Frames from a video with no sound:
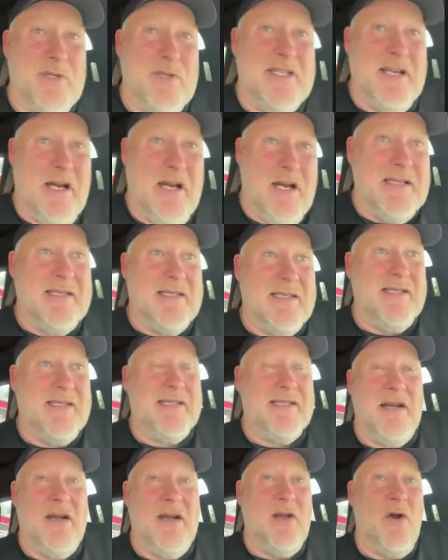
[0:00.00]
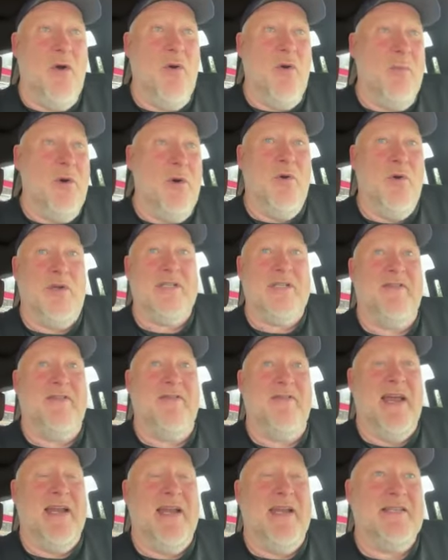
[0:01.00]
Wisconsin. It's not a home course
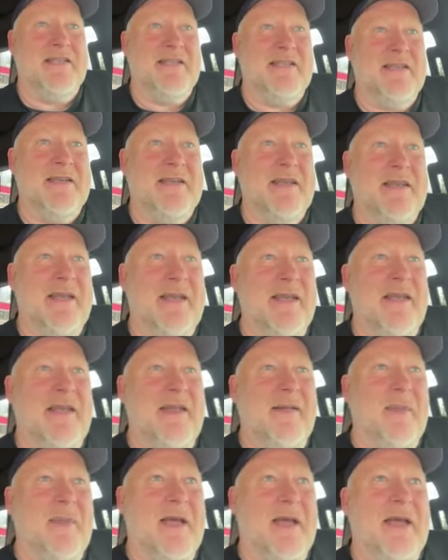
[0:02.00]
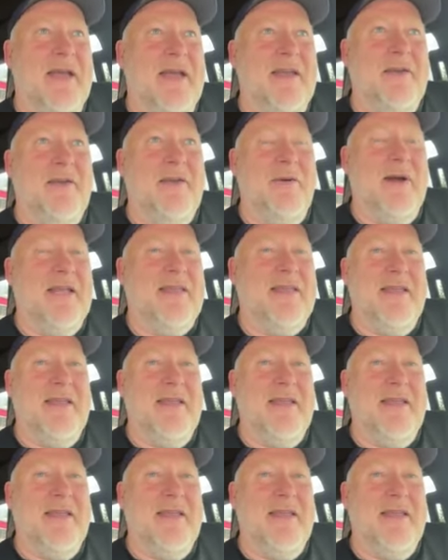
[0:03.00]
advantage. And I